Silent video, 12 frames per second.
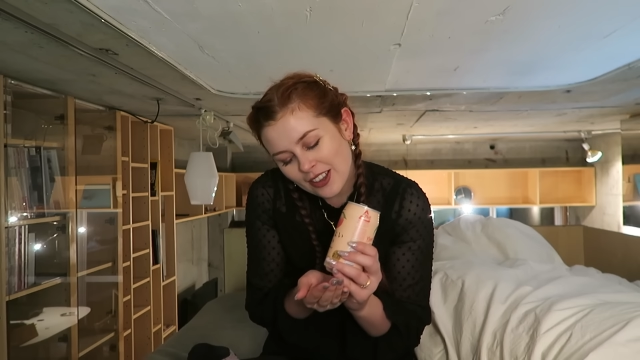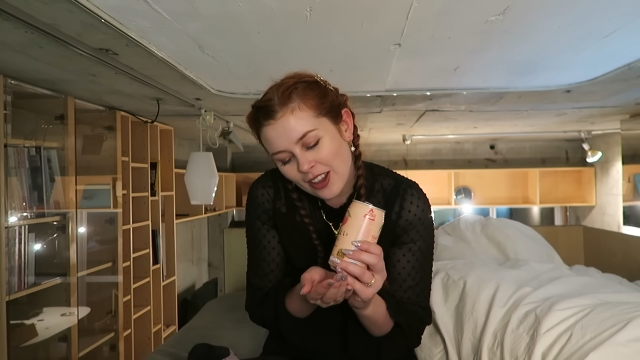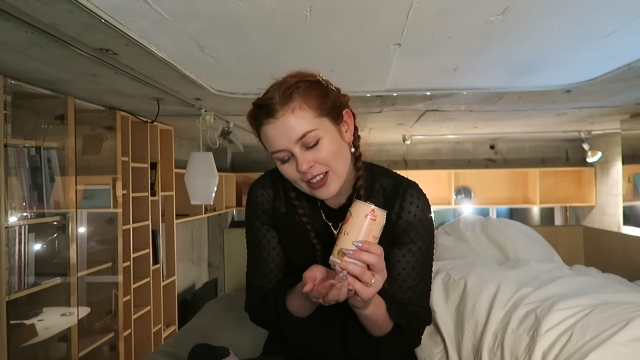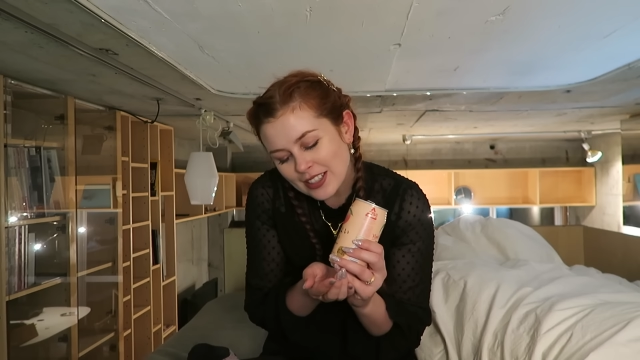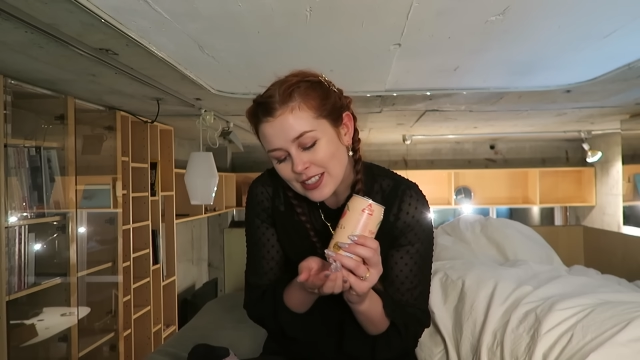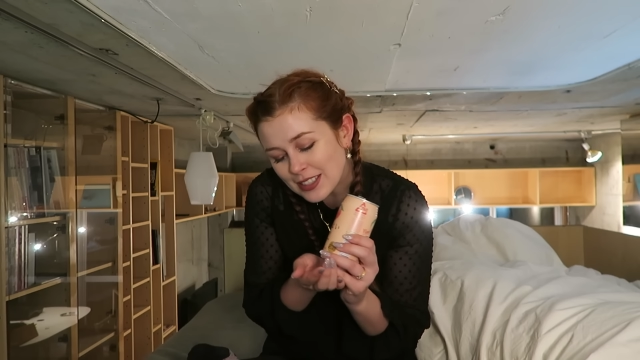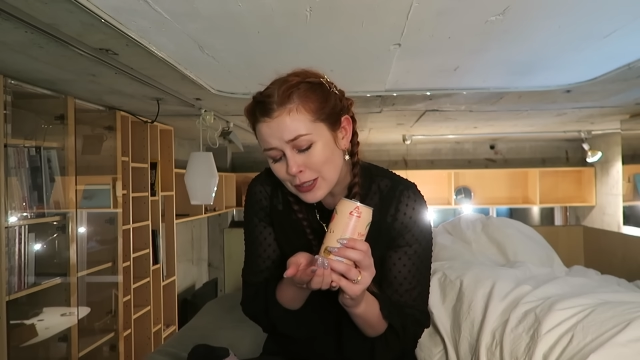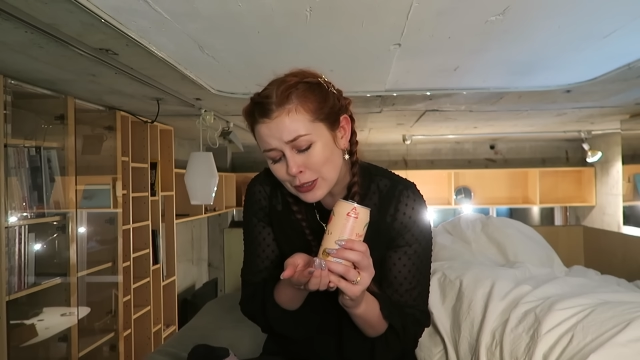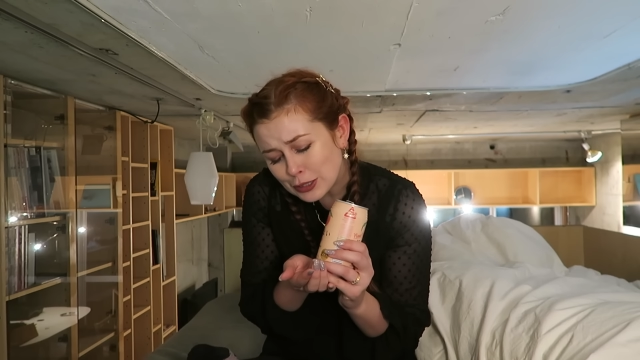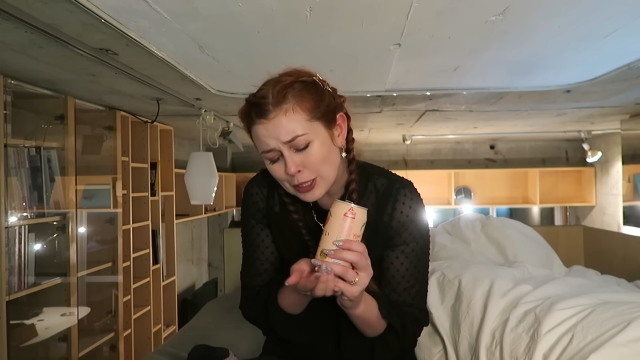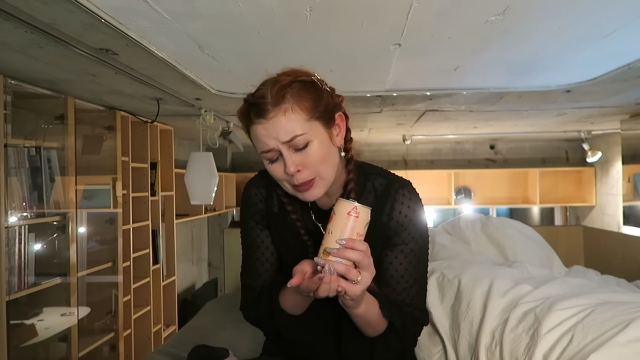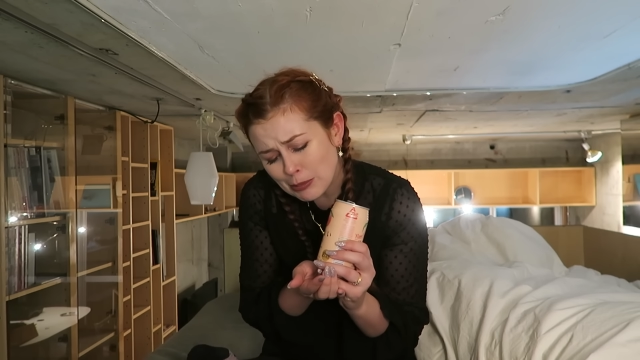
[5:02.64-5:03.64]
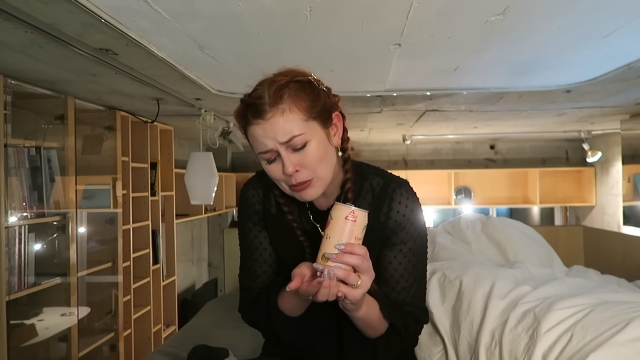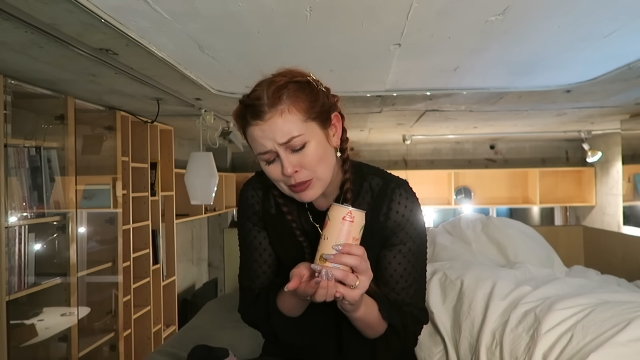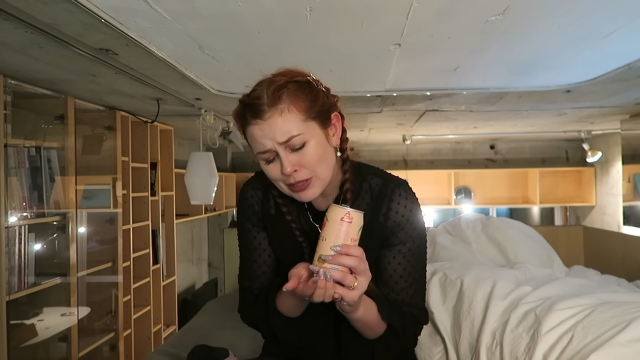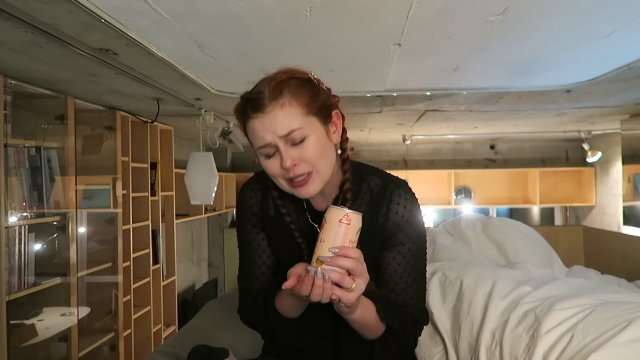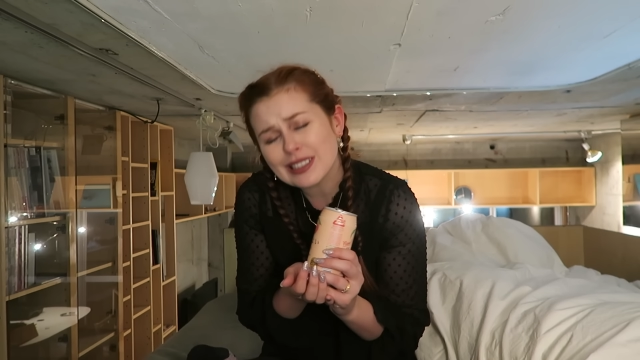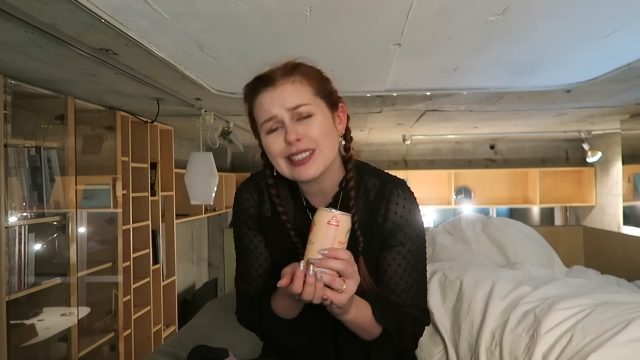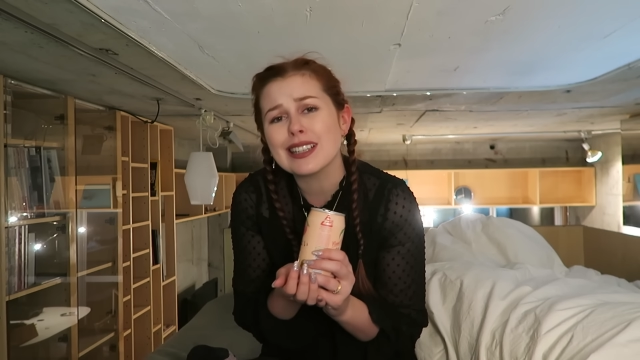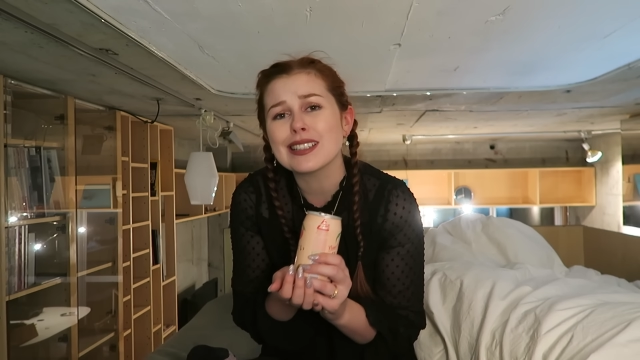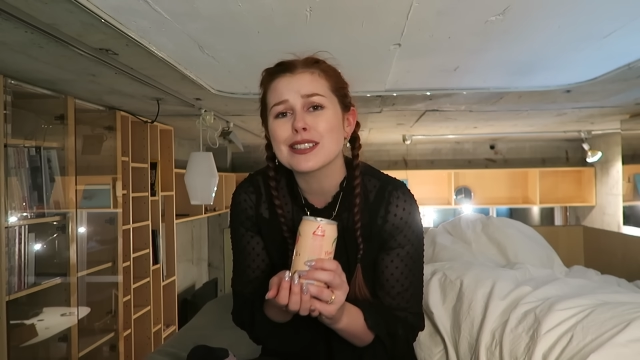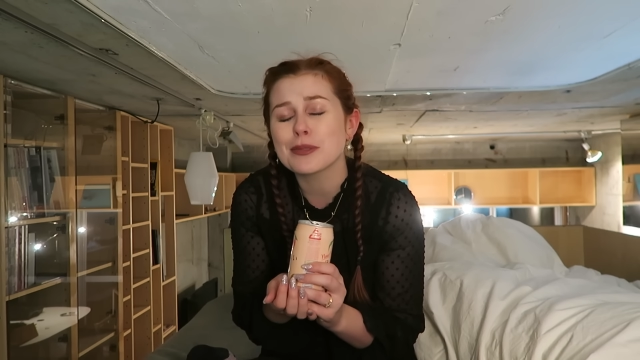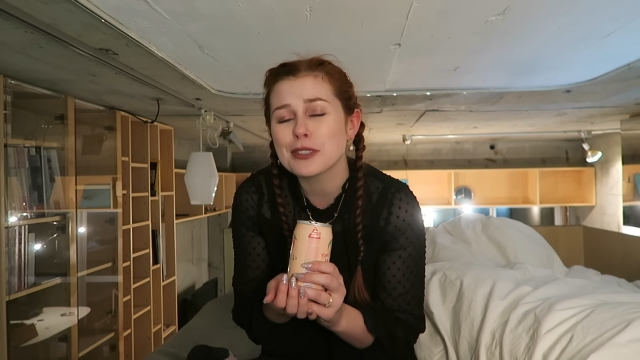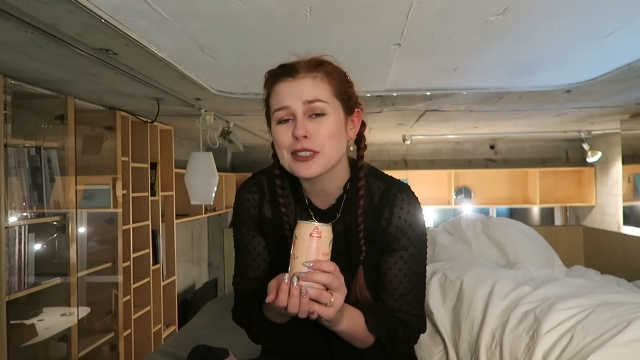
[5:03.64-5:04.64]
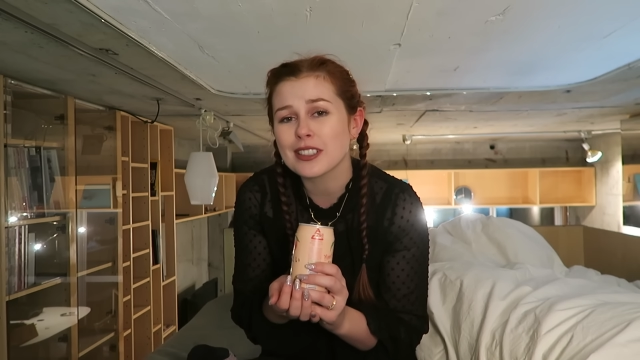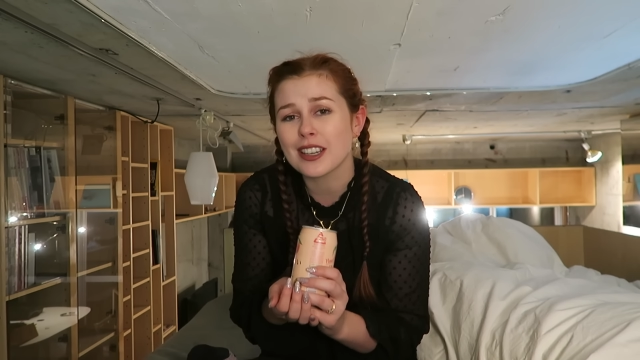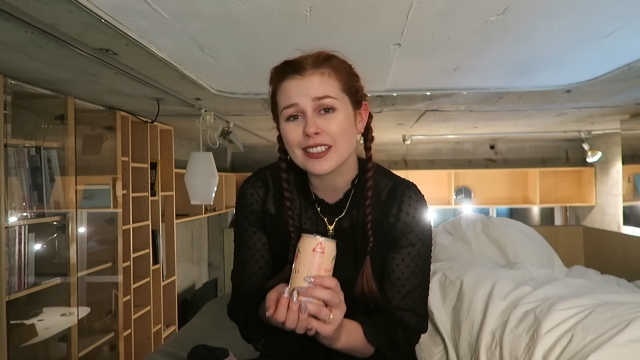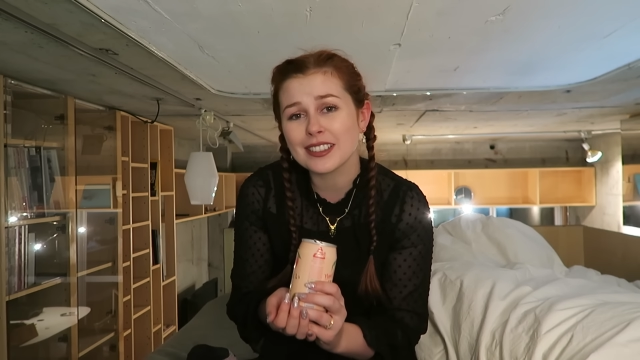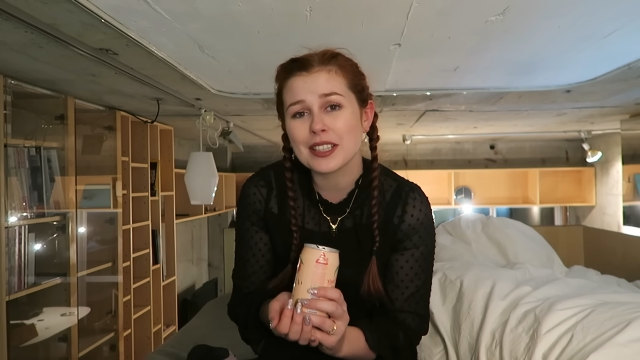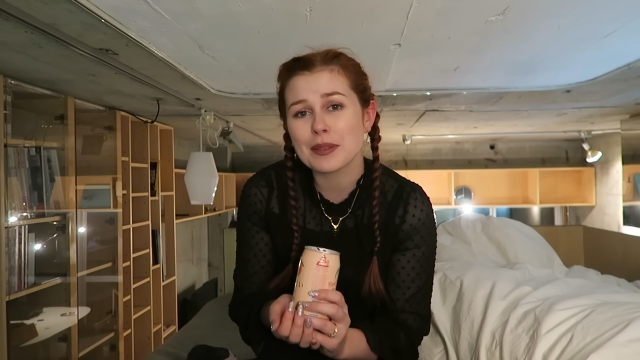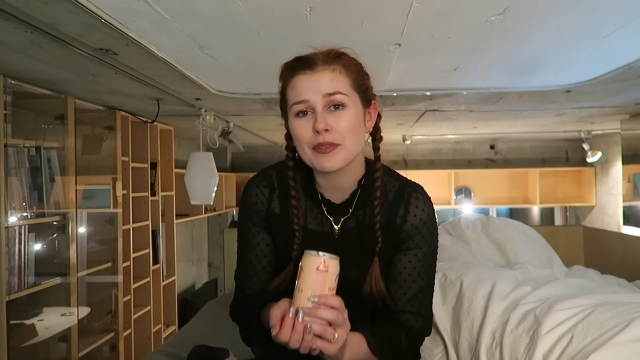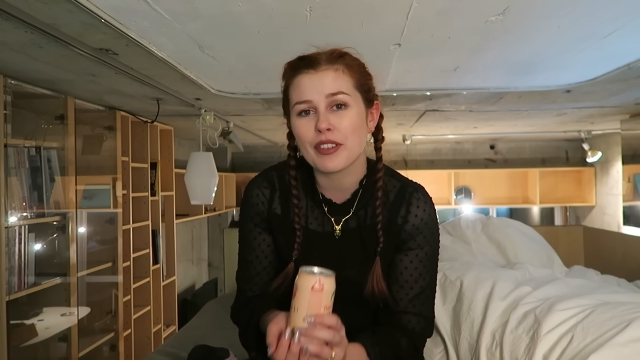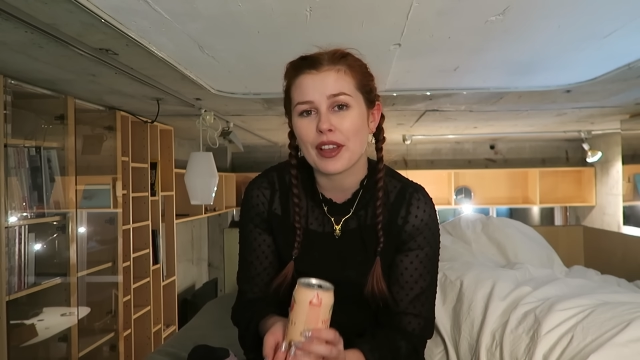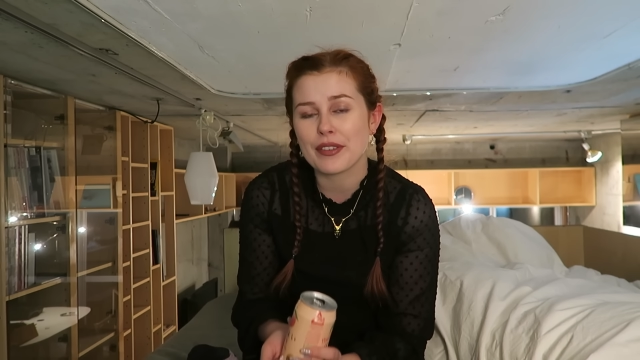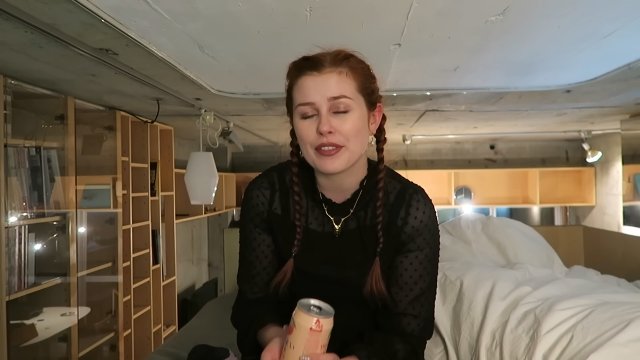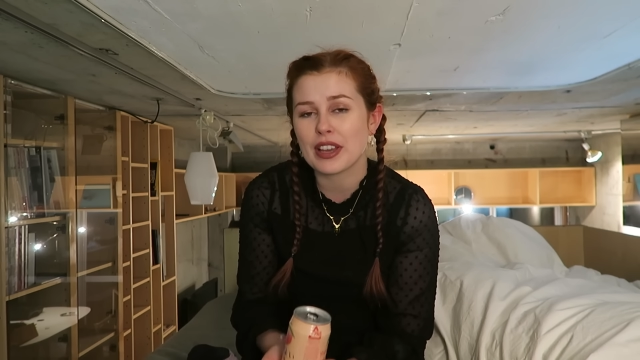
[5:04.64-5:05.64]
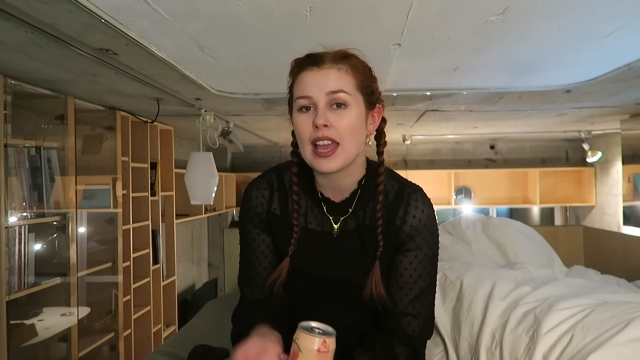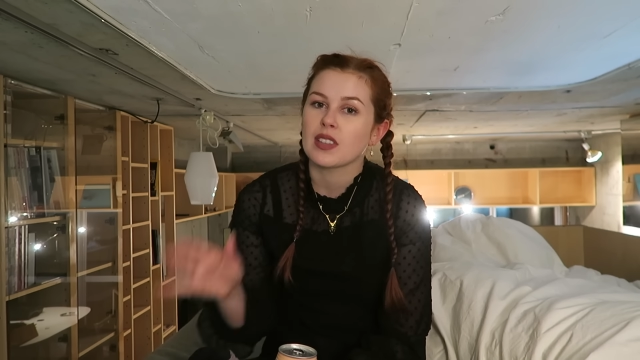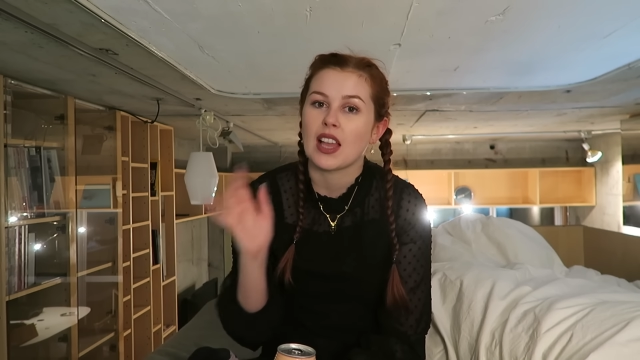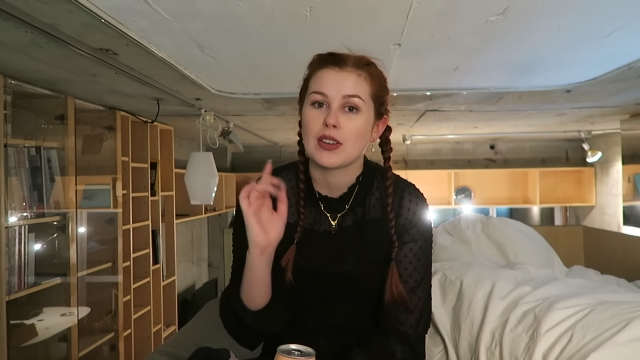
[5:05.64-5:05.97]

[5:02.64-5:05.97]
the kindest little temperament. Oh, I just wanted to cuddle him forever.